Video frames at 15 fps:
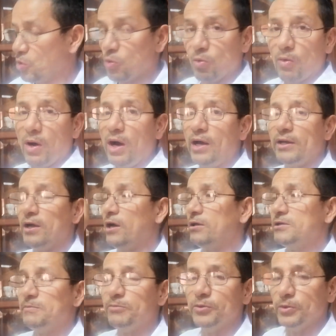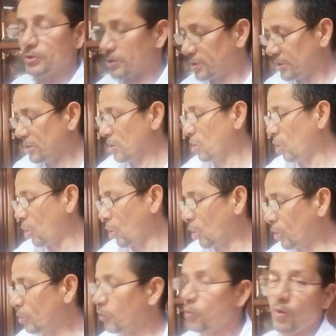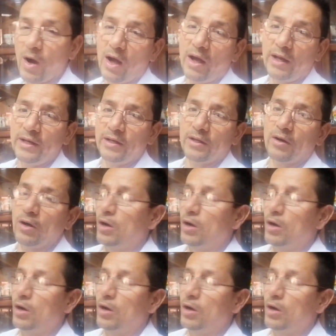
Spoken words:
1 on the book or 1